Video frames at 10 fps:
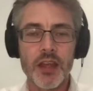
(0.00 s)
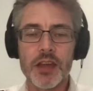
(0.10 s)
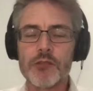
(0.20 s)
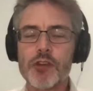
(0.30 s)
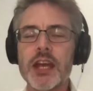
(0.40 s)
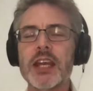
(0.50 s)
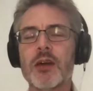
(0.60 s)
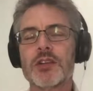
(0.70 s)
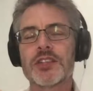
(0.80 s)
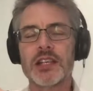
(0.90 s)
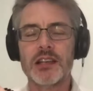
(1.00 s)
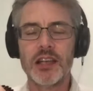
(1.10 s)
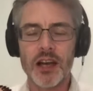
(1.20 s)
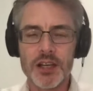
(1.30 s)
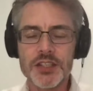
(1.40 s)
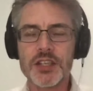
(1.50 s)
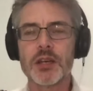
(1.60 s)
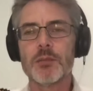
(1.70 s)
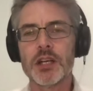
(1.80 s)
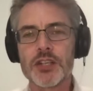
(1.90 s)
then radio is the last
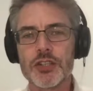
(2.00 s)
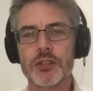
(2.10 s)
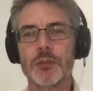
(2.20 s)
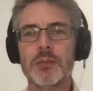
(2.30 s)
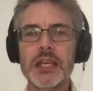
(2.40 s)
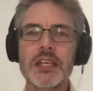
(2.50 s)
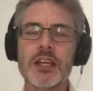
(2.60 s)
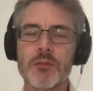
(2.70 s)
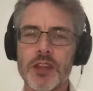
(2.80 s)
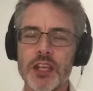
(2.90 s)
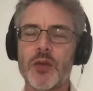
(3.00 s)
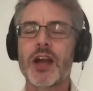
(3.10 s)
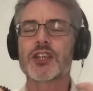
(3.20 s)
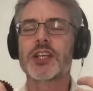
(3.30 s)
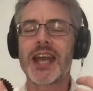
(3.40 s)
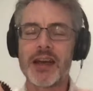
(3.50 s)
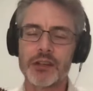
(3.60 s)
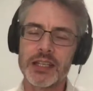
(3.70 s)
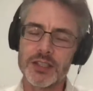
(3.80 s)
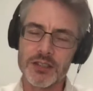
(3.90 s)
commercial medium that you actually have a
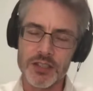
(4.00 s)
listen